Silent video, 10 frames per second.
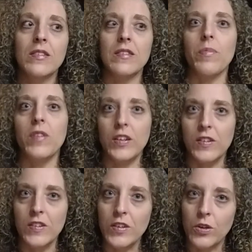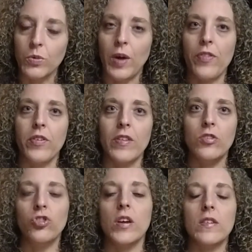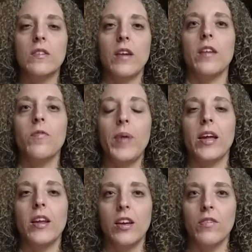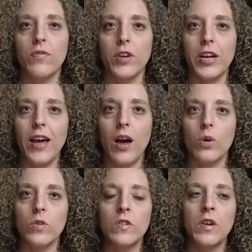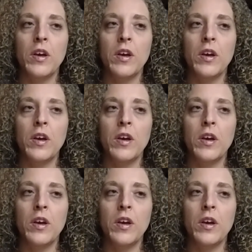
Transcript: something to do rather than just kind of panic and freak out.